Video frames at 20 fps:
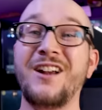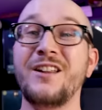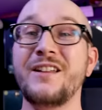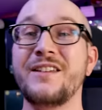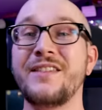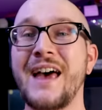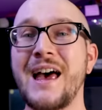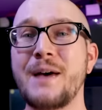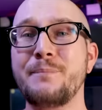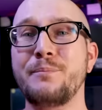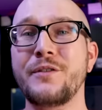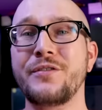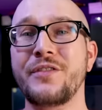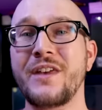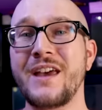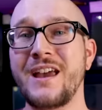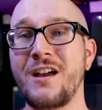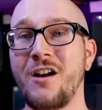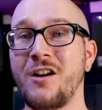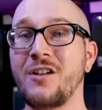Not only that, but
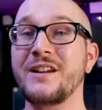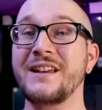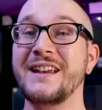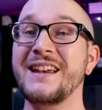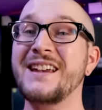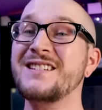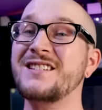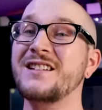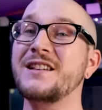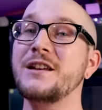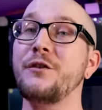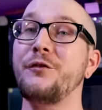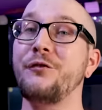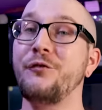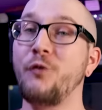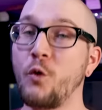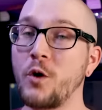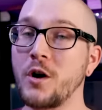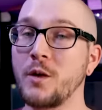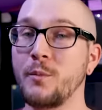they are easily
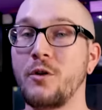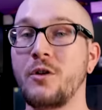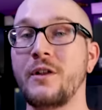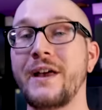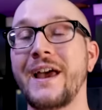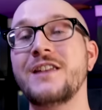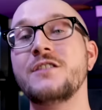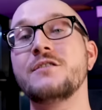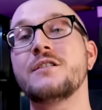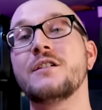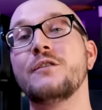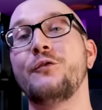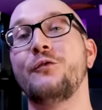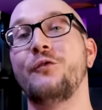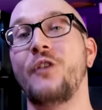affordable and you can